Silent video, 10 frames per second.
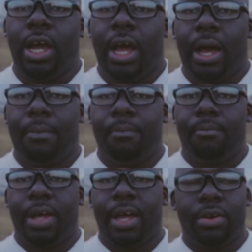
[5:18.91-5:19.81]
I
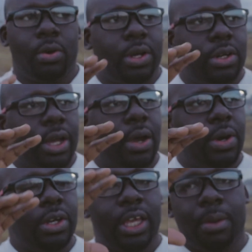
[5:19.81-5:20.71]
want
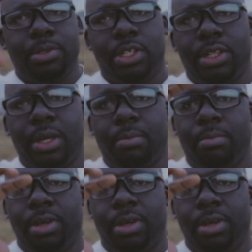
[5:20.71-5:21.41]
to capture them